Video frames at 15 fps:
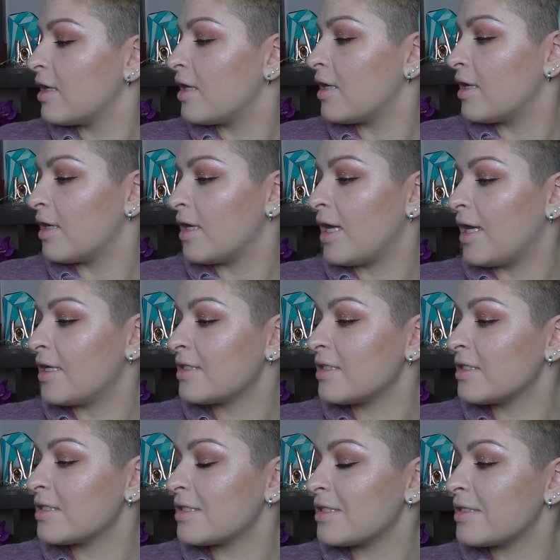
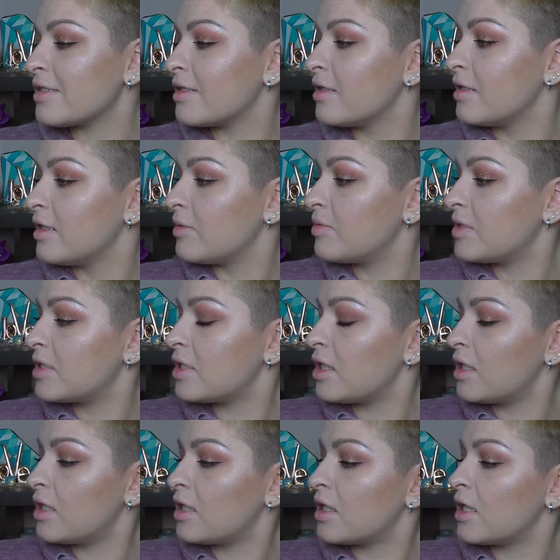Essence
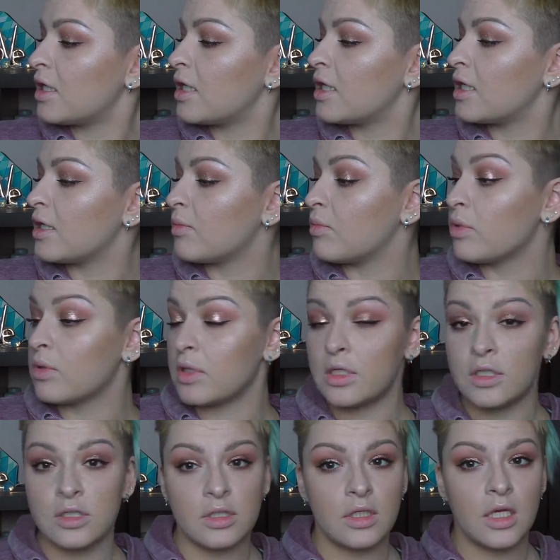lipstick in a
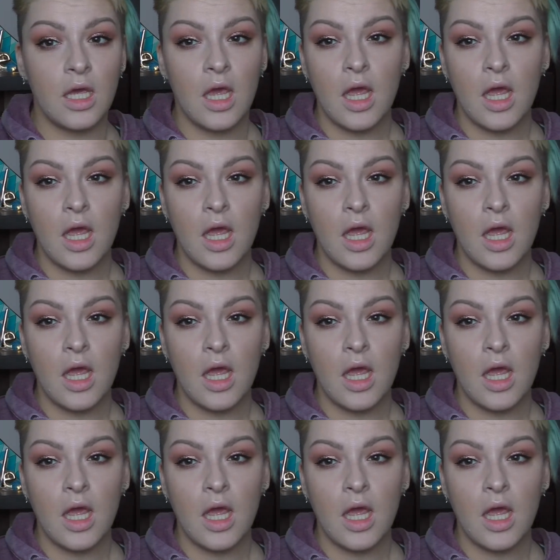bullet